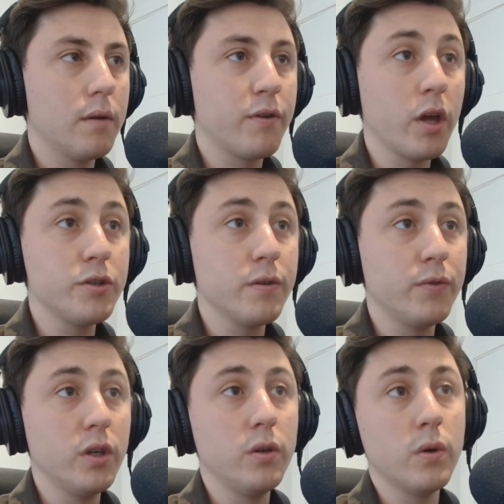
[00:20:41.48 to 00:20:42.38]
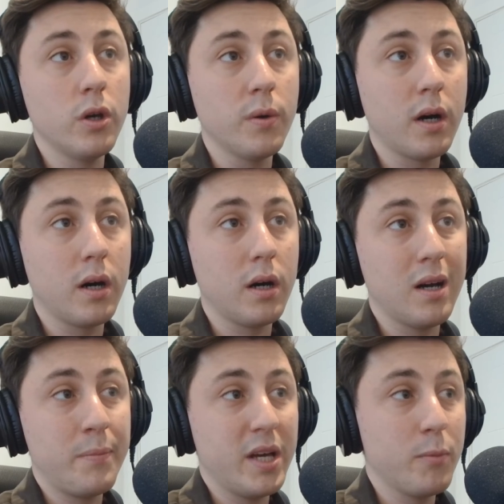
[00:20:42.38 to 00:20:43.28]
those of you who are
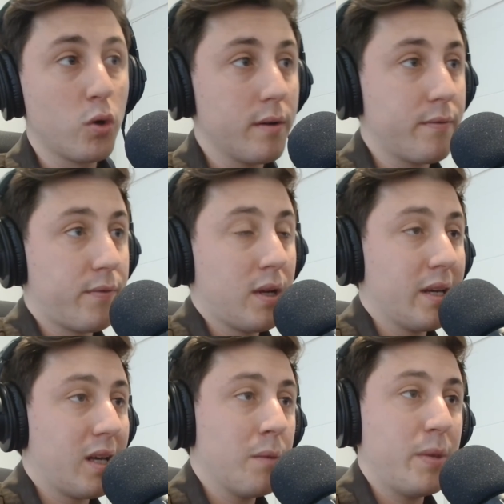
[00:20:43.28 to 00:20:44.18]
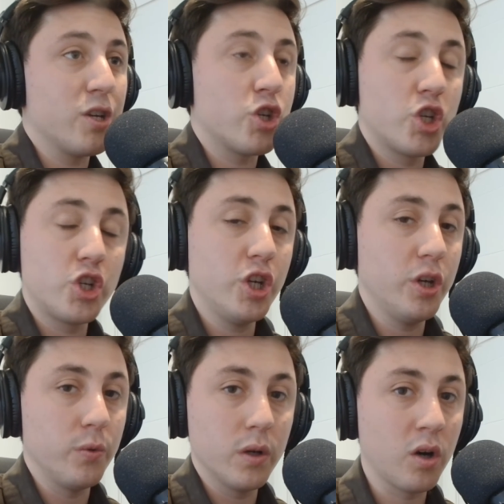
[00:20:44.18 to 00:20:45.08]
a bit more of like a bit
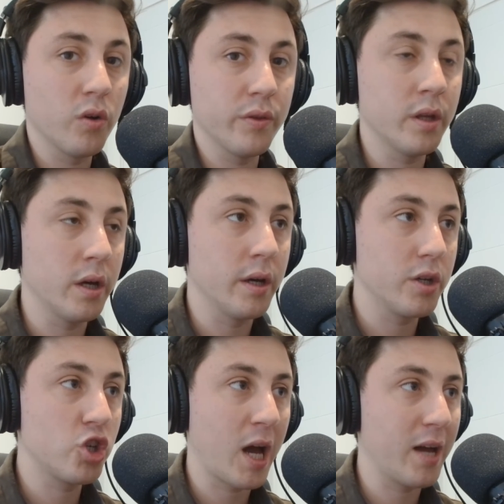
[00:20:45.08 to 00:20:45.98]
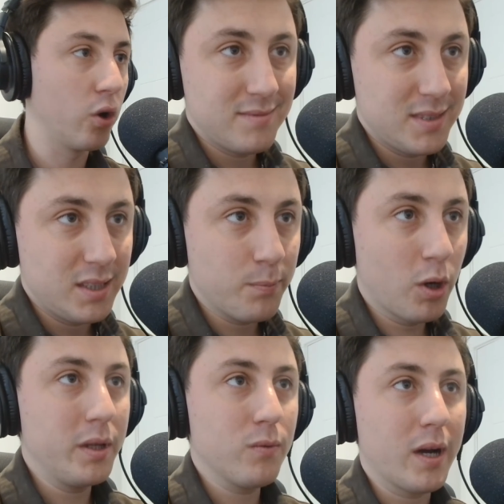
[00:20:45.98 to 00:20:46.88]
astute on the channel, you
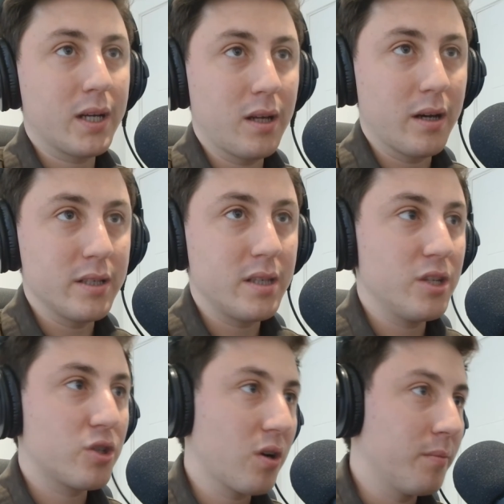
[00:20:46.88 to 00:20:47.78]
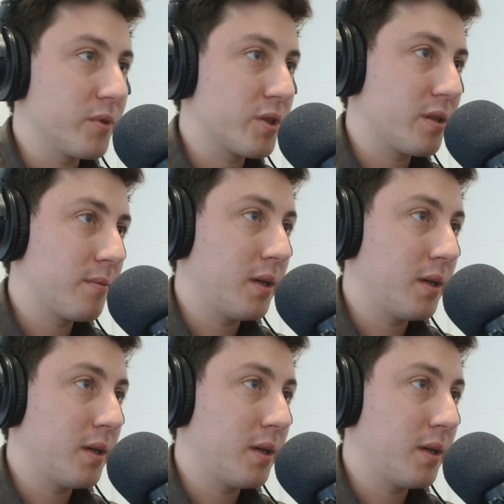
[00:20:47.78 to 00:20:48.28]
probably recognize these drums, you